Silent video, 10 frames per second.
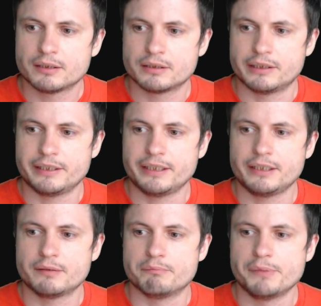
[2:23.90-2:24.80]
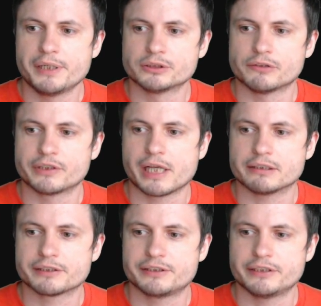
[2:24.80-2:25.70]
the middle of the
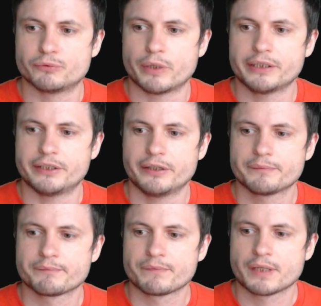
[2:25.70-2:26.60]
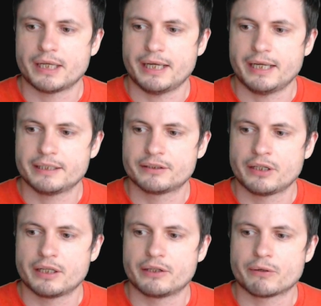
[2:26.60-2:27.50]
galaxy is right there, and
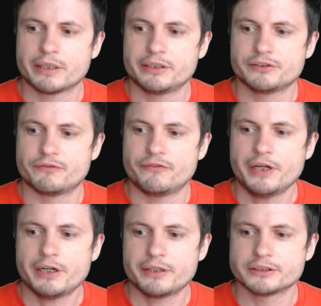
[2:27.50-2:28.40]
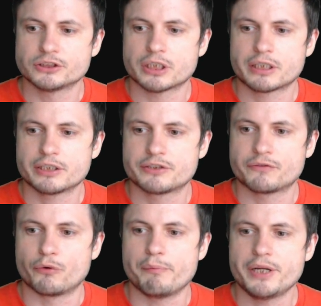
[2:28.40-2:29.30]
there are these very large
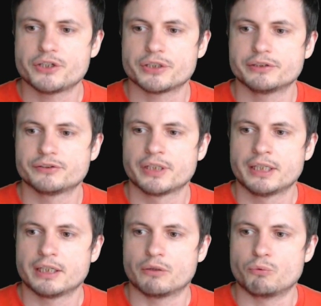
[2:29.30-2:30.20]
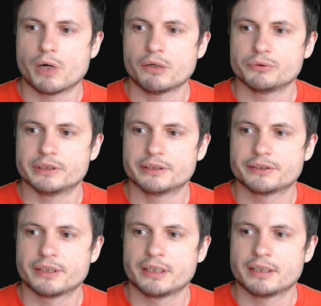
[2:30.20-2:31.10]
formations around
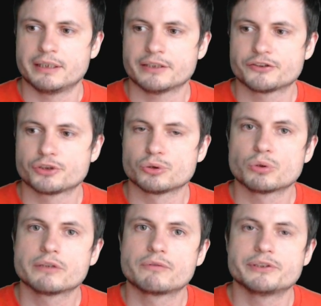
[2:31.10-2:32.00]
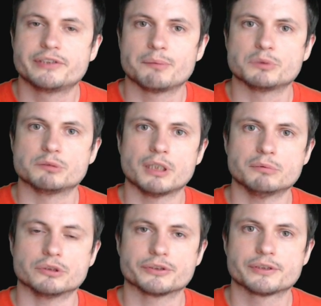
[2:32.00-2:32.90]
it that sort of resemble
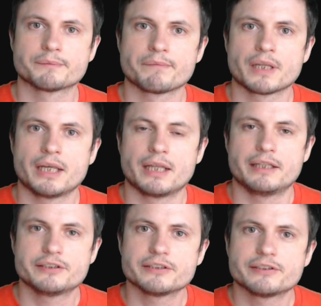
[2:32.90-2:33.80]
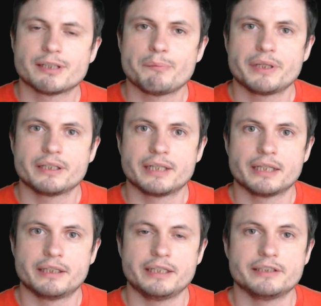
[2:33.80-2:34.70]
bubbles. This is something
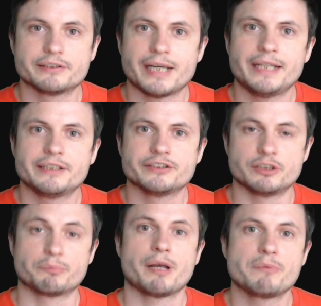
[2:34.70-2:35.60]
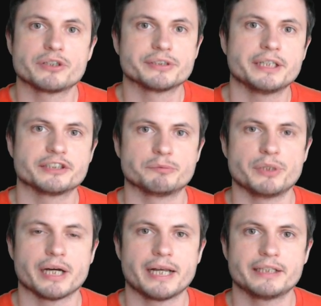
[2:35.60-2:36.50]
that the scientist, the primary scientist
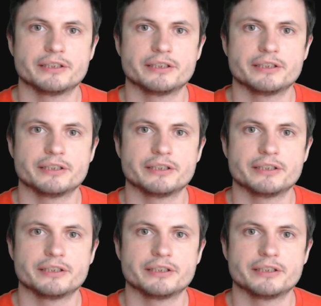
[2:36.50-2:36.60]
behind